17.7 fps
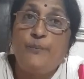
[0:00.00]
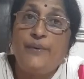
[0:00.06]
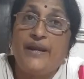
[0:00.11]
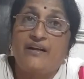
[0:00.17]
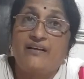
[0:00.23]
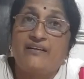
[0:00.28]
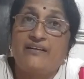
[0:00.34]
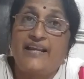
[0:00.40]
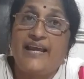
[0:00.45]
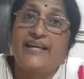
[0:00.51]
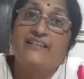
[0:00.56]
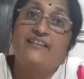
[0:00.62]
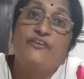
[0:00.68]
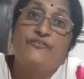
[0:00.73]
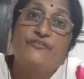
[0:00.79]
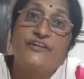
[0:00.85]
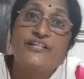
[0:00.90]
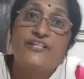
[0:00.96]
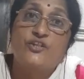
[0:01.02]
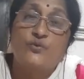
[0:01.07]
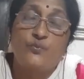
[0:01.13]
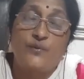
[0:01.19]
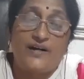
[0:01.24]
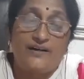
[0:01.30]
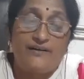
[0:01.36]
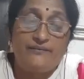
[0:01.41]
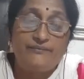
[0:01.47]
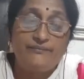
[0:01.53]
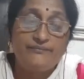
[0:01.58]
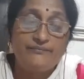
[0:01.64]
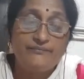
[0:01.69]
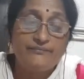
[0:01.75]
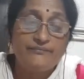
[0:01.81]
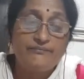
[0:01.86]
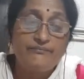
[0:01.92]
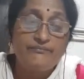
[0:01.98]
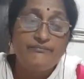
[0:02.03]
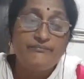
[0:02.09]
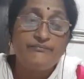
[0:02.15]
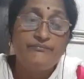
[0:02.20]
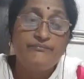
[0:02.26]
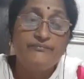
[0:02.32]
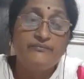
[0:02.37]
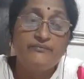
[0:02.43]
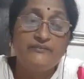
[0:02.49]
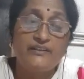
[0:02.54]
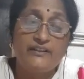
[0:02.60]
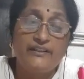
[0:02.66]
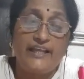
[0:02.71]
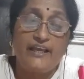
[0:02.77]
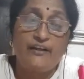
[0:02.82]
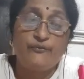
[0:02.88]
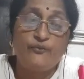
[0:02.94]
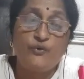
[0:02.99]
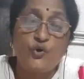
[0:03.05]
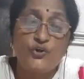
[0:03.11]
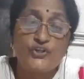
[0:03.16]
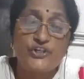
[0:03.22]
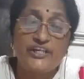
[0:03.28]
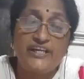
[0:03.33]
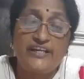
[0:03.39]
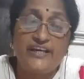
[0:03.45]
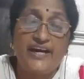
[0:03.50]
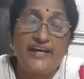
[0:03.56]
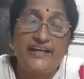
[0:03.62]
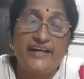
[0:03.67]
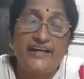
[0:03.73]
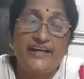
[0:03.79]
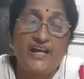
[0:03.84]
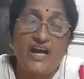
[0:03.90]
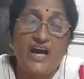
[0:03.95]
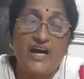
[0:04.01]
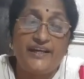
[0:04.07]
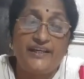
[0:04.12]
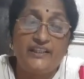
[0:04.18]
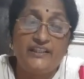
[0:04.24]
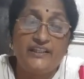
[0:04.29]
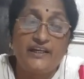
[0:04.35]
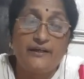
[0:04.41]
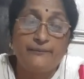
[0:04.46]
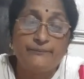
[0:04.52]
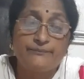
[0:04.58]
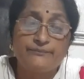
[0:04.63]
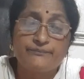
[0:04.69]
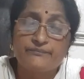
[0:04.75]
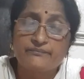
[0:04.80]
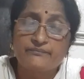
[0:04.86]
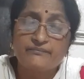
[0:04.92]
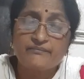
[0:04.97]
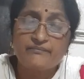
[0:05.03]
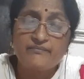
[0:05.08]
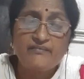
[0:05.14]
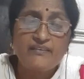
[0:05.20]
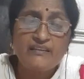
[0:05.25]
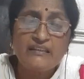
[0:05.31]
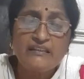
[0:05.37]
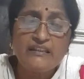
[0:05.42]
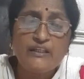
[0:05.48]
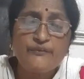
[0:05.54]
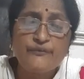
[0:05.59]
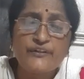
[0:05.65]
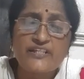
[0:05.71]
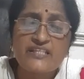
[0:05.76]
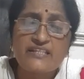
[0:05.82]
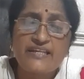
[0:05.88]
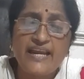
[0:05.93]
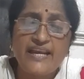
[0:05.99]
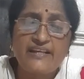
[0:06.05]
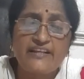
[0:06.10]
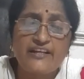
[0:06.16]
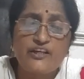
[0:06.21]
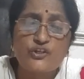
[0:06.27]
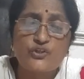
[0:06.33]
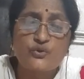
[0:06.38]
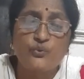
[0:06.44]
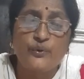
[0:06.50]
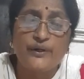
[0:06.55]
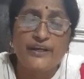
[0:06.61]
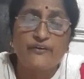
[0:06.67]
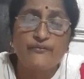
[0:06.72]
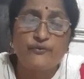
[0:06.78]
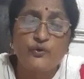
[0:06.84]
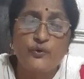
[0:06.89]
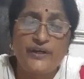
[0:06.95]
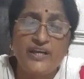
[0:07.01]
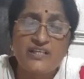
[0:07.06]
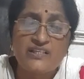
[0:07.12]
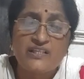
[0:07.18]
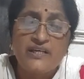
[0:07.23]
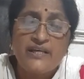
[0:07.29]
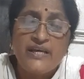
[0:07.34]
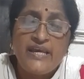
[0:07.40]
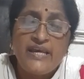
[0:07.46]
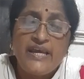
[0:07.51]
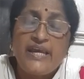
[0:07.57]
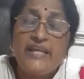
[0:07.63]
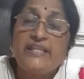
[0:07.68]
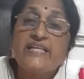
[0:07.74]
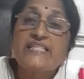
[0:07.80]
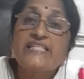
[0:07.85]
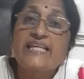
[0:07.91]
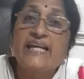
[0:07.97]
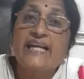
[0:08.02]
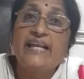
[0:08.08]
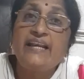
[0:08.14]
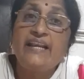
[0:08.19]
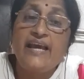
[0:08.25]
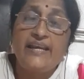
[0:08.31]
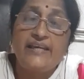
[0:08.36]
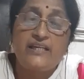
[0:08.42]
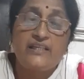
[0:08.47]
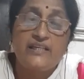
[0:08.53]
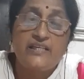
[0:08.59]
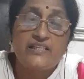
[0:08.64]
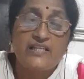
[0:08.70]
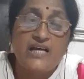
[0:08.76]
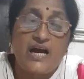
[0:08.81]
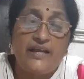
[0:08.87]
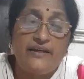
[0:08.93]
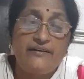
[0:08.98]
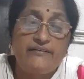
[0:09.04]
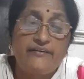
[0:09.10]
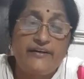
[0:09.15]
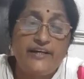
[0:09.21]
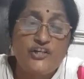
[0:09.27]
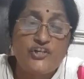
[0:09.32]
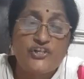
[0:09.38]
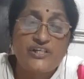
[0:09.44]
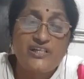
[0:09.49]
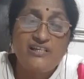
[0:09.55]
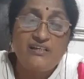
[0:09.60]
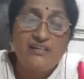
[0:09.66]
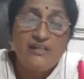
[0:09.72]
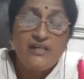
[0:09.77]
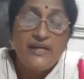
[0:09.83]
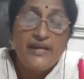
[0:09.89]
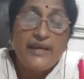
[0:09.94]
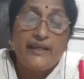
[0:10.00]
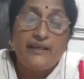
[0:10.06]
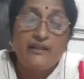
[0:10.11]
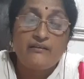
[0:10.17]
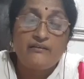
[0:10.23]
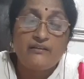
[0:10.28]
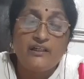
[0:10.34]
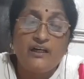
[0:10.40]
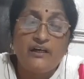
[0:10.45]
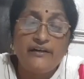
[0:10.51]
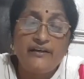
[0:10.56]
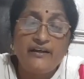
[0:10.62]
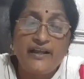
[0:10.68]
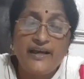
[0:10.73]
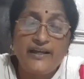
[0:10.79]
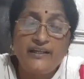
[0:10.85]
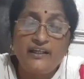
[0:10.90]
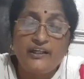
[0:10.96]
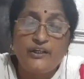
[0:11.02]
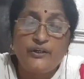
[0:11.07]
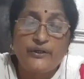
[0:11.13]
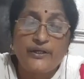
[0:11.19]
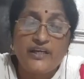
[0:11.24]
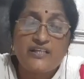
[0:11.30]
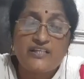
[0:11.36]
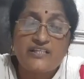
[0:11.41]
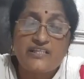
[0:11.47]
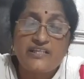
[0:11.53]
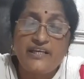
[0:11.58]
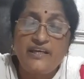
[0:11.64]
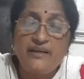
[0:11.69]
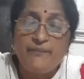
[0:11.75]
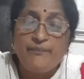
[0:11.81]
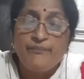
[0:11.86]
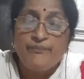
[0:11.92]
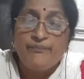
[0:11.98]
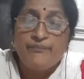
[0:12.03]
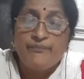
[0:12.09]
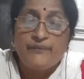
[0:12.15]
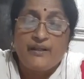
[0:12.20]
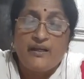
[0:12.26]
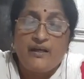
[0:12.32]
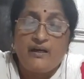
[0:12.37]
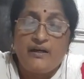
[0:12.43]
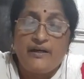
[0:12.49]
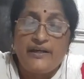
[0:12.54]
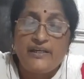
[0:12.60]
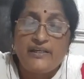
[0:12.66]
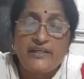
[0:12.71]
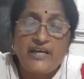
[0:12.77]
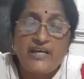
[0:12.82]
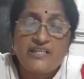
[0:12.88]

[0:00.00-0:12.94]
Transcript: big like the first one. Therefore, she kneaded another. In the first line there is no FOS. In the second line it is alliteration. In the third line you can see it